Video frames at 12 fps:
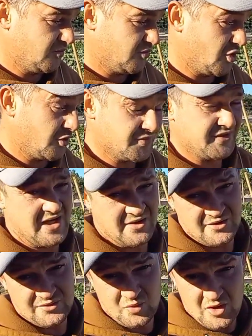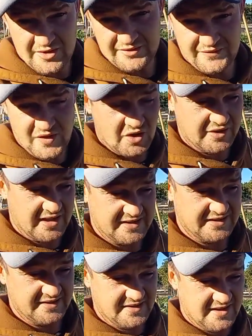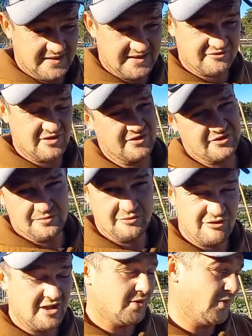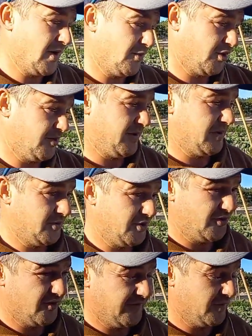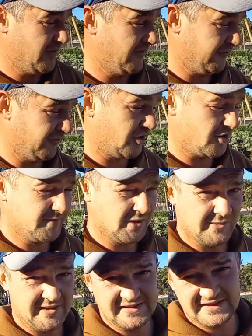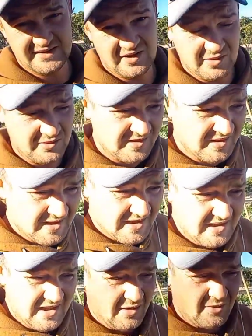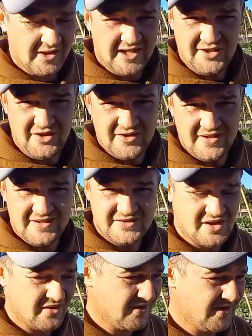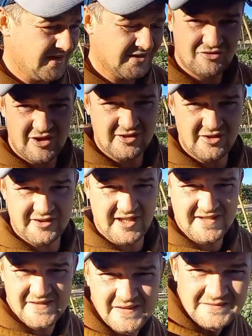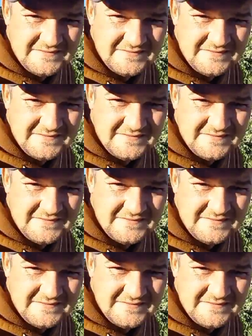comes down as what is forecasted, then this ground's going to be really wet. We're going to be able to do nothing with it for a couple of weeks. So I will get it done. So let's crack on, guys.